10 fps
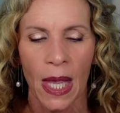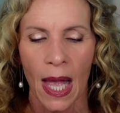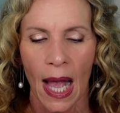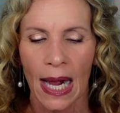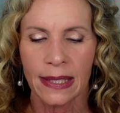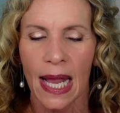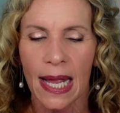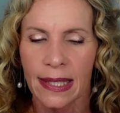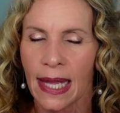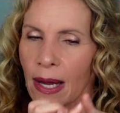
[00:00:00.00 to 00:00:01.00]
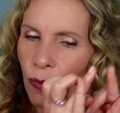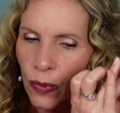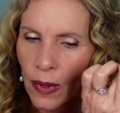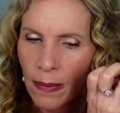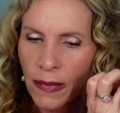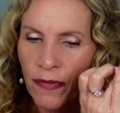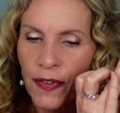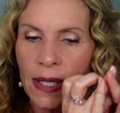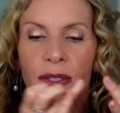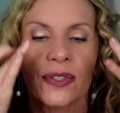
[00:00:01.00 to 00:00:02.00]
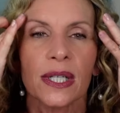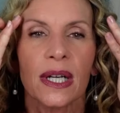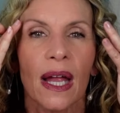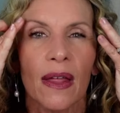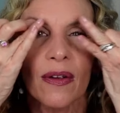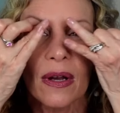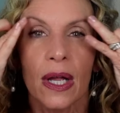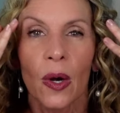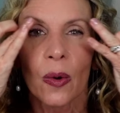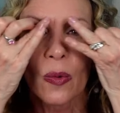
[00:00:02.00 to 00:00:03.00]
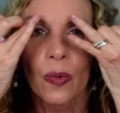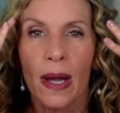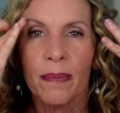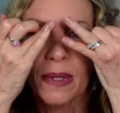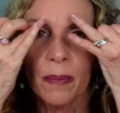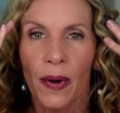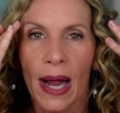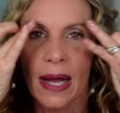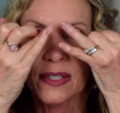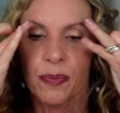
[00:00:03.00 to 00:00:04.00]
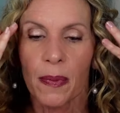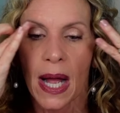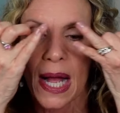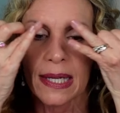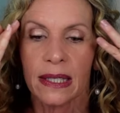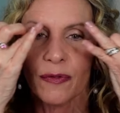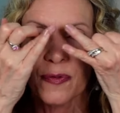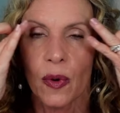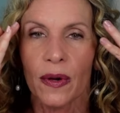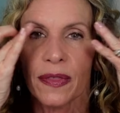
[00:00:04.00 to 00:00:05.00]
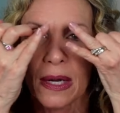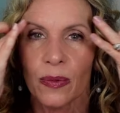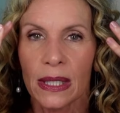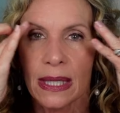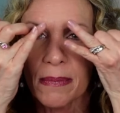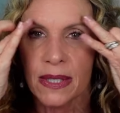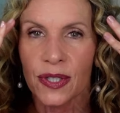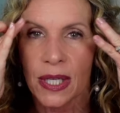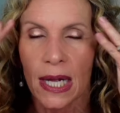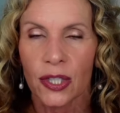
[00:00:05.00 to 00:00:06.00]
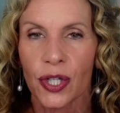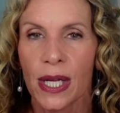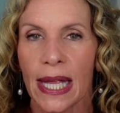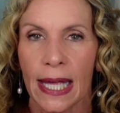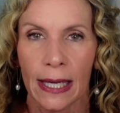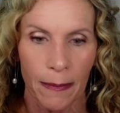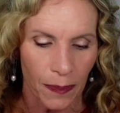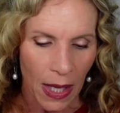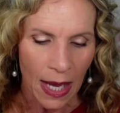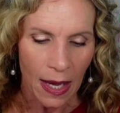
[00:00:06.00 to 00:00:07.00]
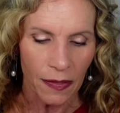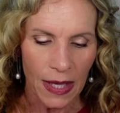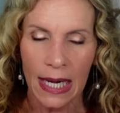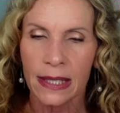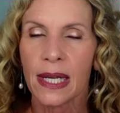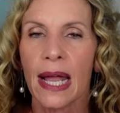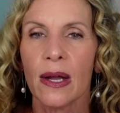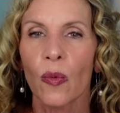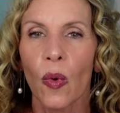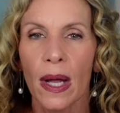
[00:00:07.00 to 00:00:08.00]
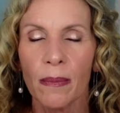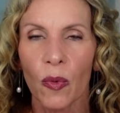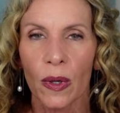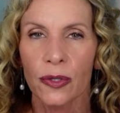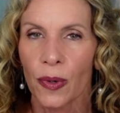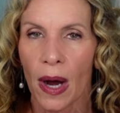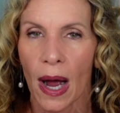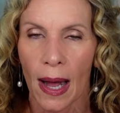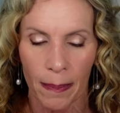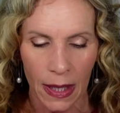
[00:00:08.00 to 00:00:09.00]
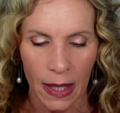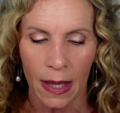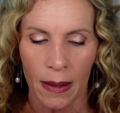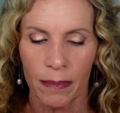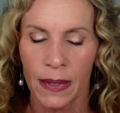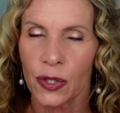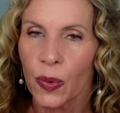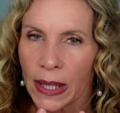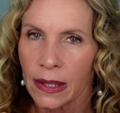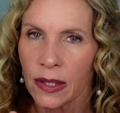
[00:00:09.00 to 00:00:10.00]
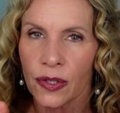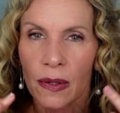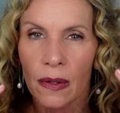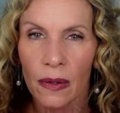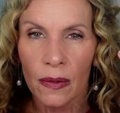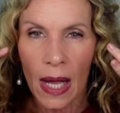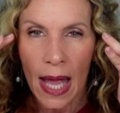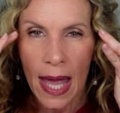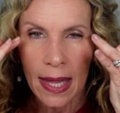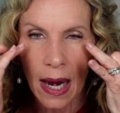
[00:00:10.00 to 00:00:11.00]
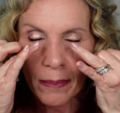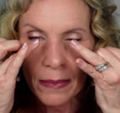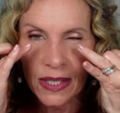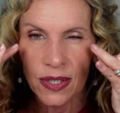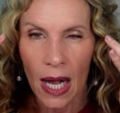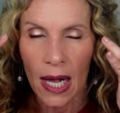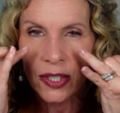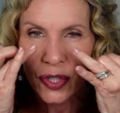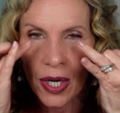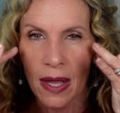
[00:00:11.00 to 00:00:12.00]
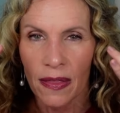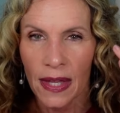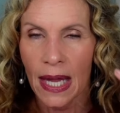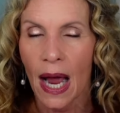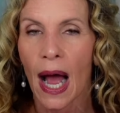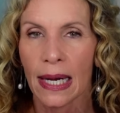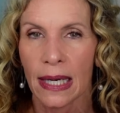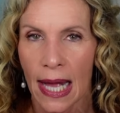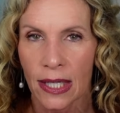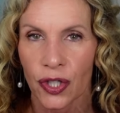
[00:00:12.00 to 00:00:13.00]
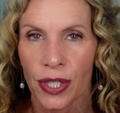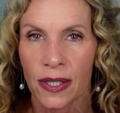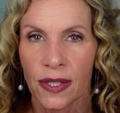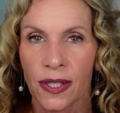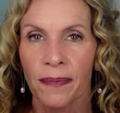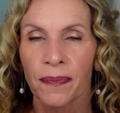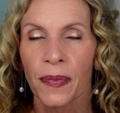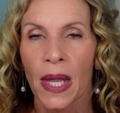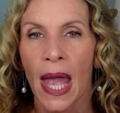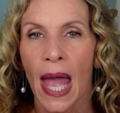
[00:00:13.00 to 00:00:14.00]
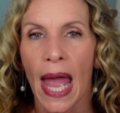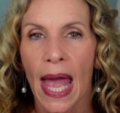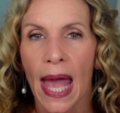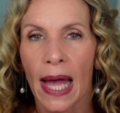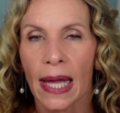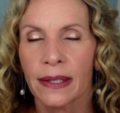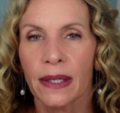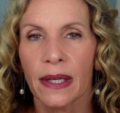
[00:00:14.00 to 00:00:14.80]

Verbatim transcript: I take that, rub the fingers together, rub the brows back and forth. I really massage it in. Then I take one more drop between the two and I massage the eyelashes. And